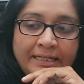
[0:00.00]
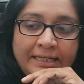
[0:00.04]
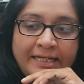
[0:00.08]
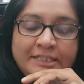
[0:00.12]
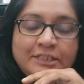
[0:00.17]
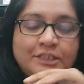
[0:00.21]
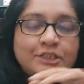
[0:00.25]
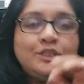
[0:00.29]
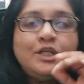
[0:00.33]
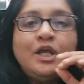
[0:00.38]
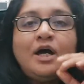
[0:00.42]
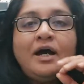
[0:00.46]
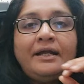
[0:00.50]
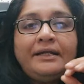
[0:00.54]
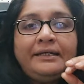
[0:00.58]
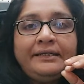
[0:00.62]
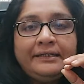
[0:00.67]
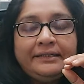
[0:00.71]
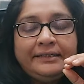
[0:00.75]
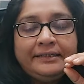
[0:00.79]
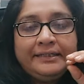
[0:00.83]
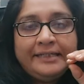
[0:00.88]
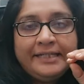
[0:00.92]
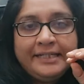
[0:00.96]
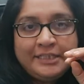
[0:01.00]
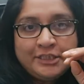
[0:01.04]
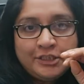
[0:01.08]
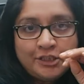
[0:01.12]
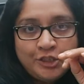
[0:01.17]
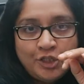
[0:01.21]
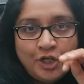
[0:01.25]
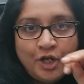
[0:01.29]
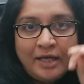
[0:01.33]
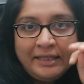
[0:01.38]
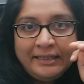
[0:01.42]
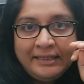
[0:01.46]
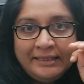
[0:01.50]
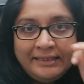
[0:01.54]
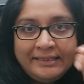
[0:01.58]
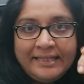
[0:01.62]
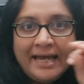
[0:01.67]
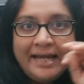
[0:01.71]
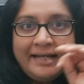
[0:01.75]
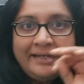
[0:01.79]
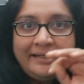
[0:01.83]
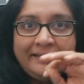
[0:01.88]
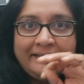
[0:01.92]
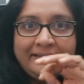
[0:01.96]
it's not
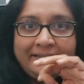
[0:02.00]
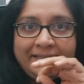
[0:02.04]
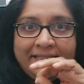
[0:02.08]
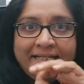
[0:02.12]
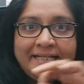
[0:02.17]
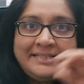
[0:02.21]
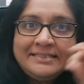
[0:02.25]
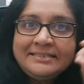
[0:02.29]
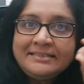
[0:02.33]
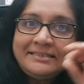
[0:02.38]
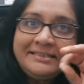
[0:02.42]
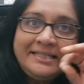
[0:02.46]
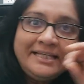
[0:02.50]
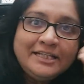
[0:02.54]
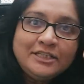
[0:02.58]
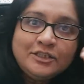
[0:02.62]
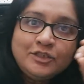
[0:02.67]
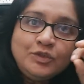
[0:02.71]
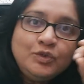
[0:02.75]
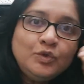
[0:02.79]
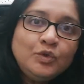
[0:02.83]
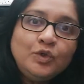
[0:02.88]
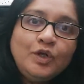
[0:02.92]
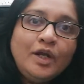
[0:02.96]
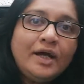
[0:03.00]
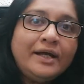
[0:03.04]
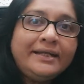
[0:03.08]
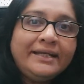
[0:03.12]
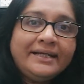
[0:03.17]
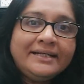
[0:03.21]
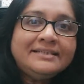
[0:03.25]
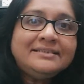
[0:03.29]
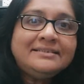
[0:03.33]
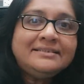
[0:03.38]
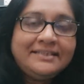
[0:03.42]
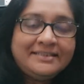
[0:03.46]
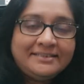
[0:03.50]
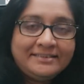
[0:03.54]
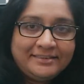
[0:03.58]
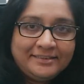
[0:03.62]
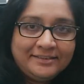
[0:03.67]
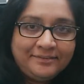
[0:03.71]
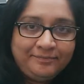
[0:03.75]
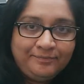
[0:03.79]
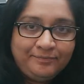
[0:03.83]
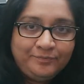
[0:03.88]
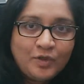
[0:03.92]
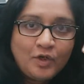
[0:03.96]
that these things do not
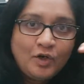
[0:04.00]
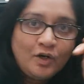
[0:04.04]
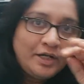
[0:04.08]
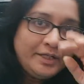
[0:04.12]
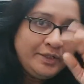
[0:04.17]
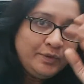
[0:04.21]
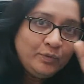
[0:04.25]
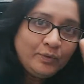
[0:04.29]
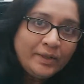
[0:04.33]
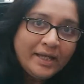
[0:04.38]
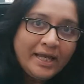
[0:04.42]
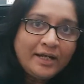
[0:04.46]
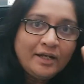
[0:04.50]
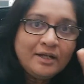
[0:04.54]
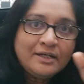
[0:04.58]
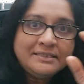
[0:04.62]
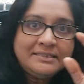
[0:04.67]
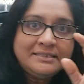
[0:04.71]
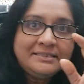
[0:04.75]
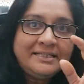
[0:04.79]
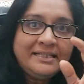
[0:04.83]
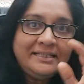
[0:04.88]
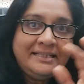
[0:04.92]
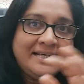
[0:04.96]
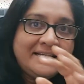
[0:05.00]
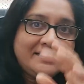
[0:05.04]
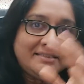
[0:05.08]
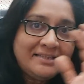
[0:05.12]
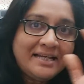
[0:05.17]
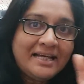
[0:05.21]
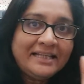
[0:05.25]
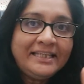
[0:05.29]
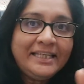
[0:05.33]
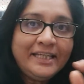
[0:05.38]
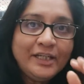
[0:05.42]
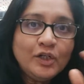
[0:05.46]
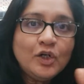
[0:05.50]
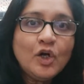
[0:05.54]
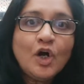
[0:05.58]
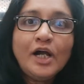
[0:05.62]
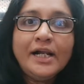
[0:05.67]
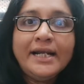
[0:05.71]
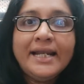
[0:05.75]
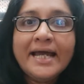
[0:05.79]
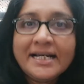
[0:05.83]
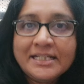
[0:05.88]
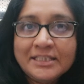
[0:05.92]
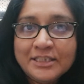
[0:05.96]
exist, or you cannot say there's nothing
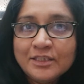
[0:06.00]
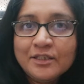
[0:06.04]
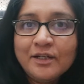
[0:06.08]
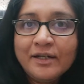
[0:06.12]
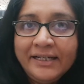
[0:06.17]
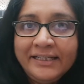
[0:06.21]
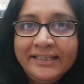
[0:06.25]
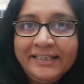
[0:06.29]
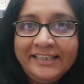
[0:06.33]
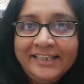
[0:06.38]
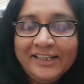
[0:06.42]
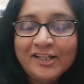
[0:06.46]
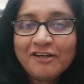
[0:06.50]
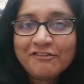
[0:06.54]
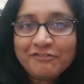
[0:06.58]
called us or anything.